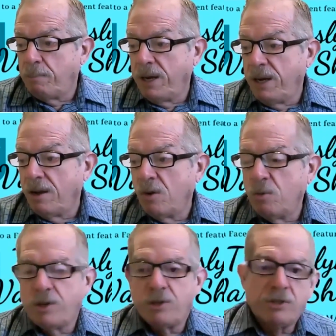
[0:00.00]

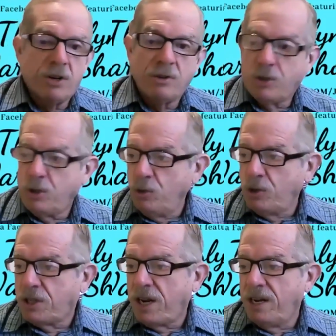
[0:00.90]
So
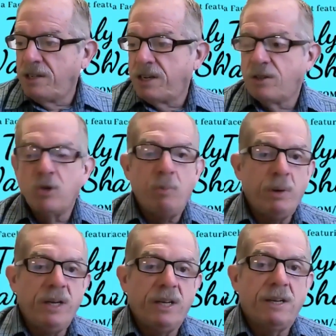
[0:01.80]
um, as I
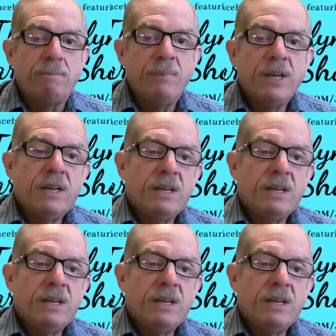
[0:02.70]
mentioned, you know, one